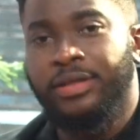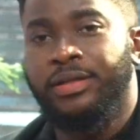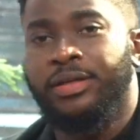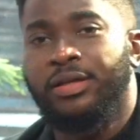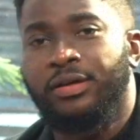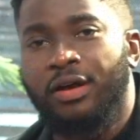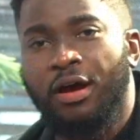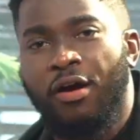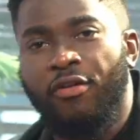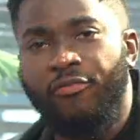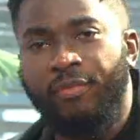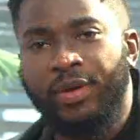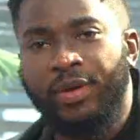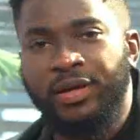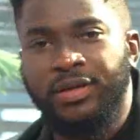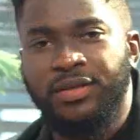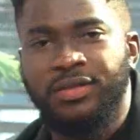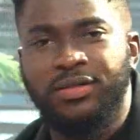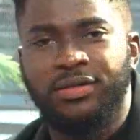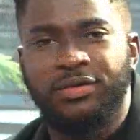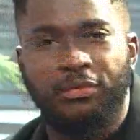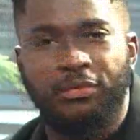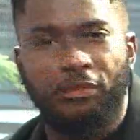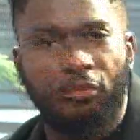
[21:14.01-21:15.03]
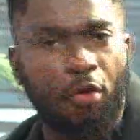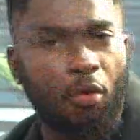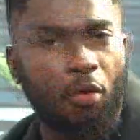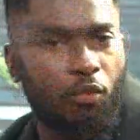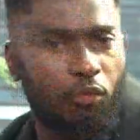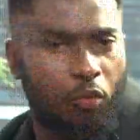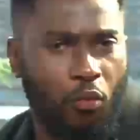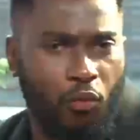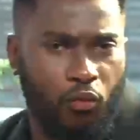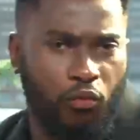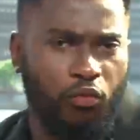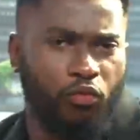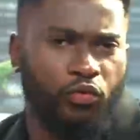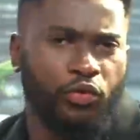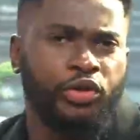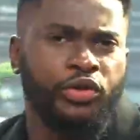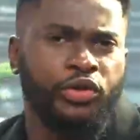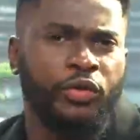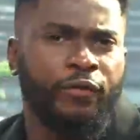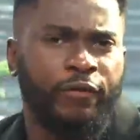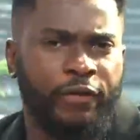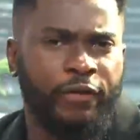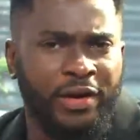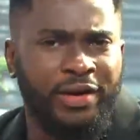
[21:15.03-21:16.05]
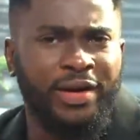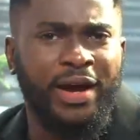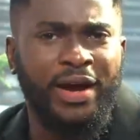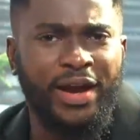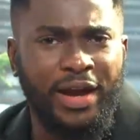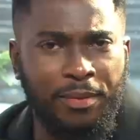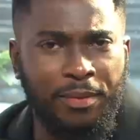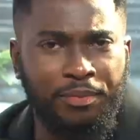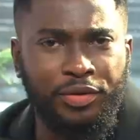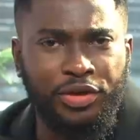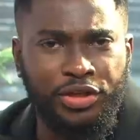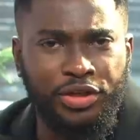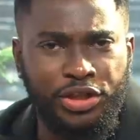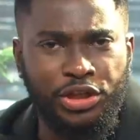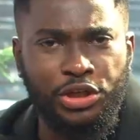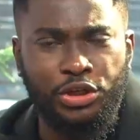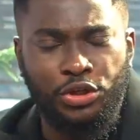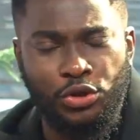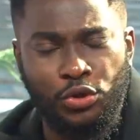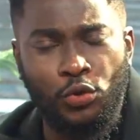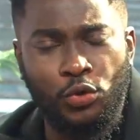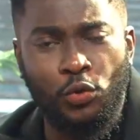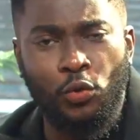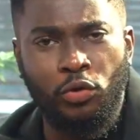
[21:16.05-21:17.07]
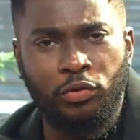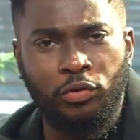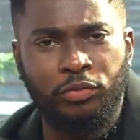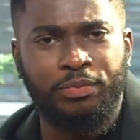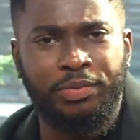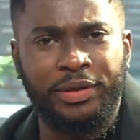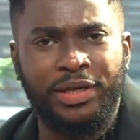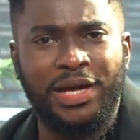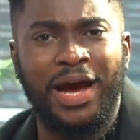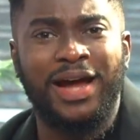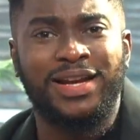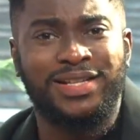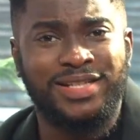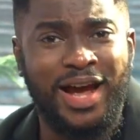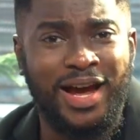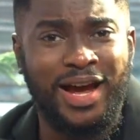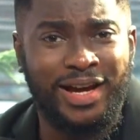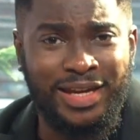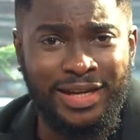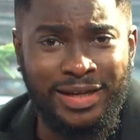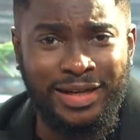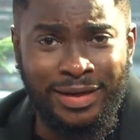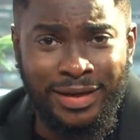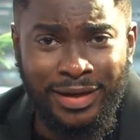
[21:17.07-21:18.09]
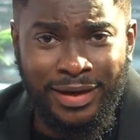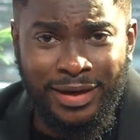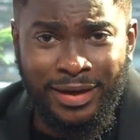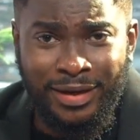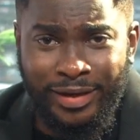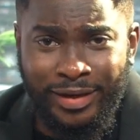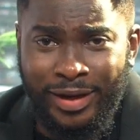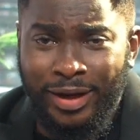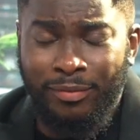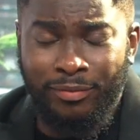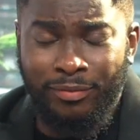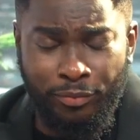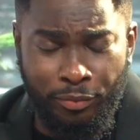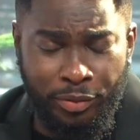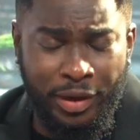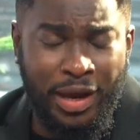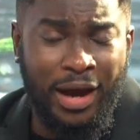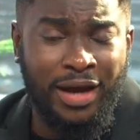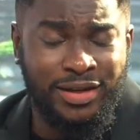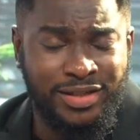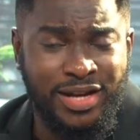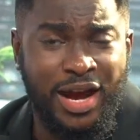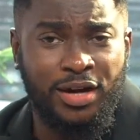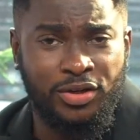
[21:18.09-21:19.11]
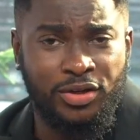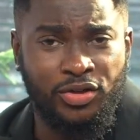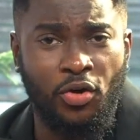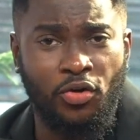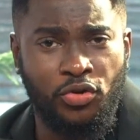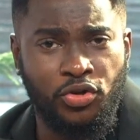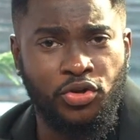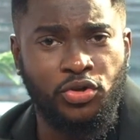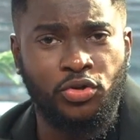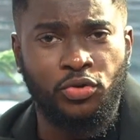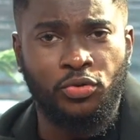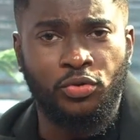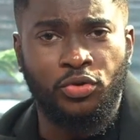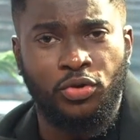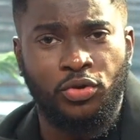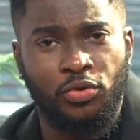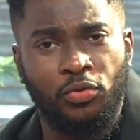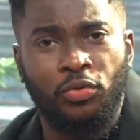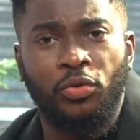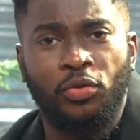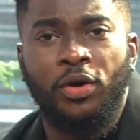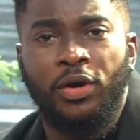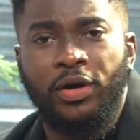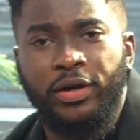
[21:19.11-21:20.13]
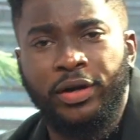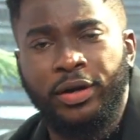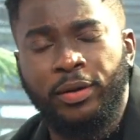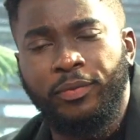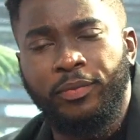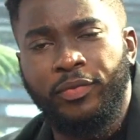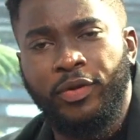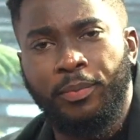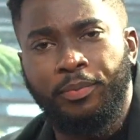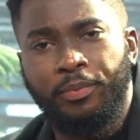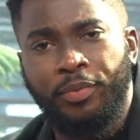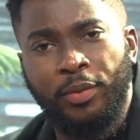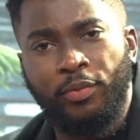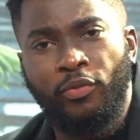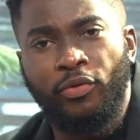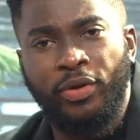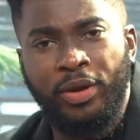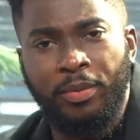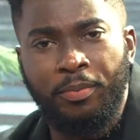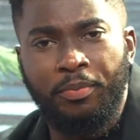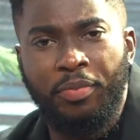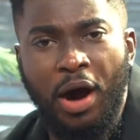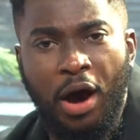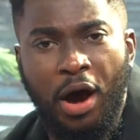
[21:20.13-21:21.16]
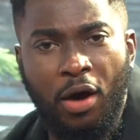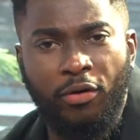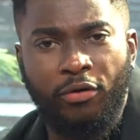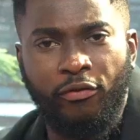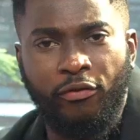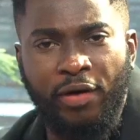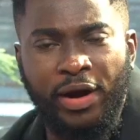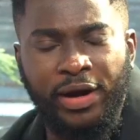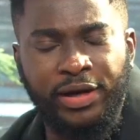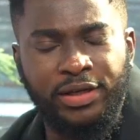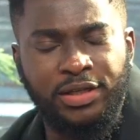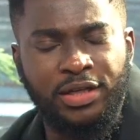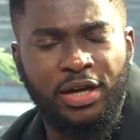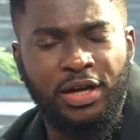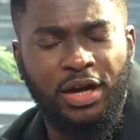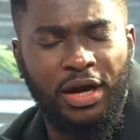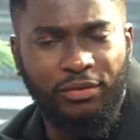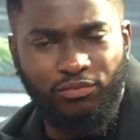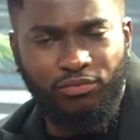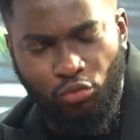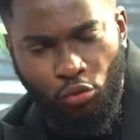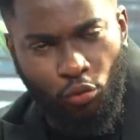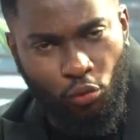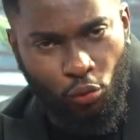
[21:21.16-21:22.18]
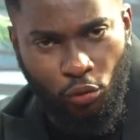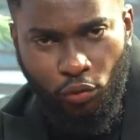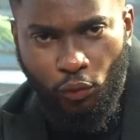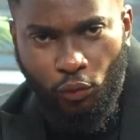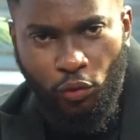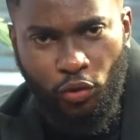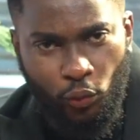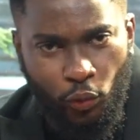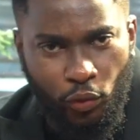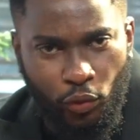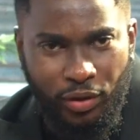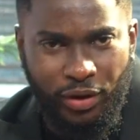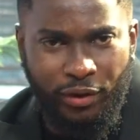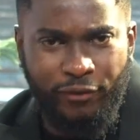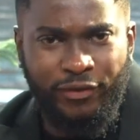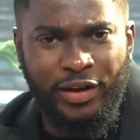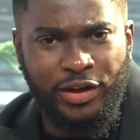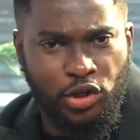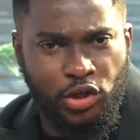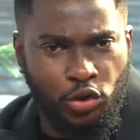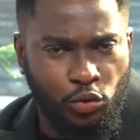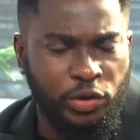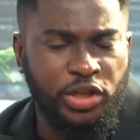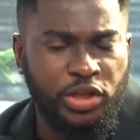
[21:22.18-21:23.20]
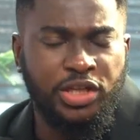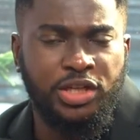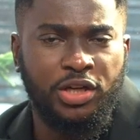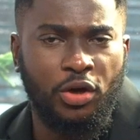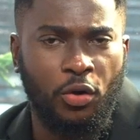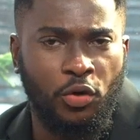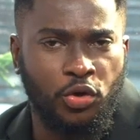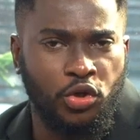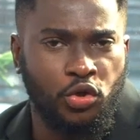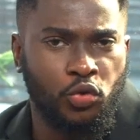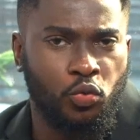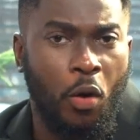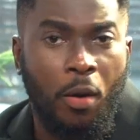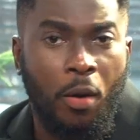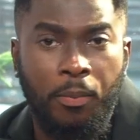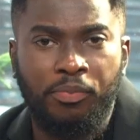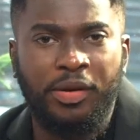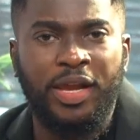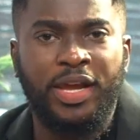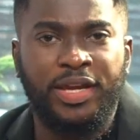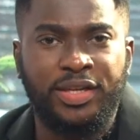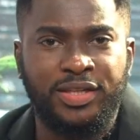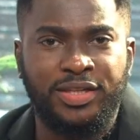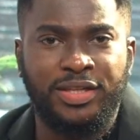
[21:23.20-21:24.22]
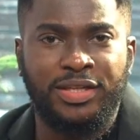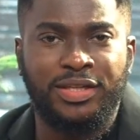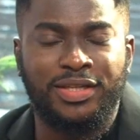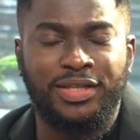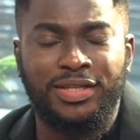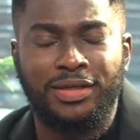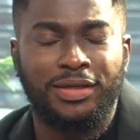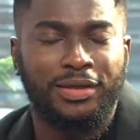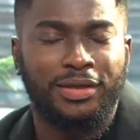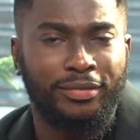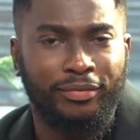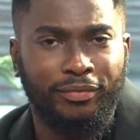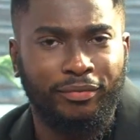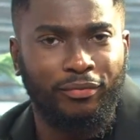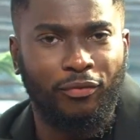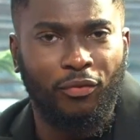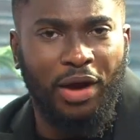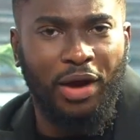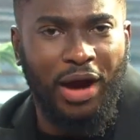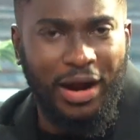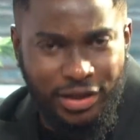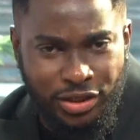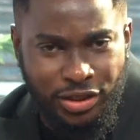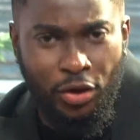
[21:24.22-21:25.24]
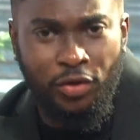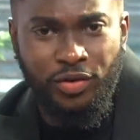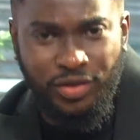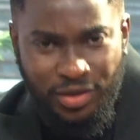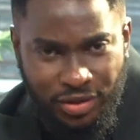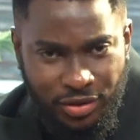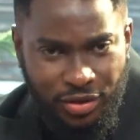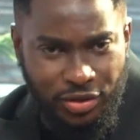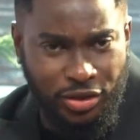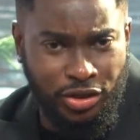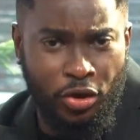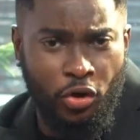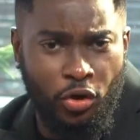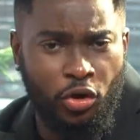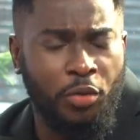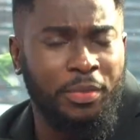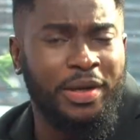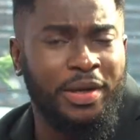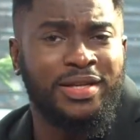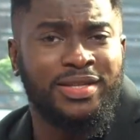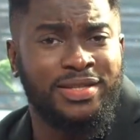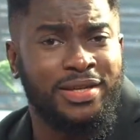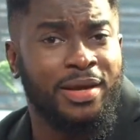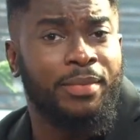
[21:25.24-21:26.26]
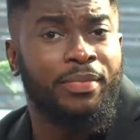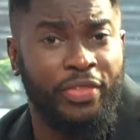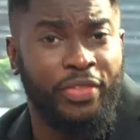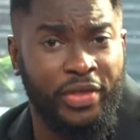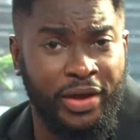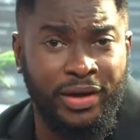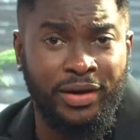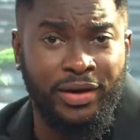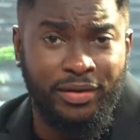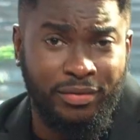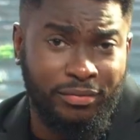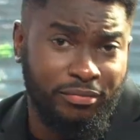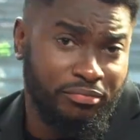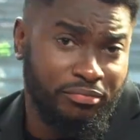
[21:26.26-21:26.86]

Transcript: in the government, what would you think that APC too would be attacking them, be attack dogs too to the people in power, right? If they switch or swap places, it's not going to be the same thing.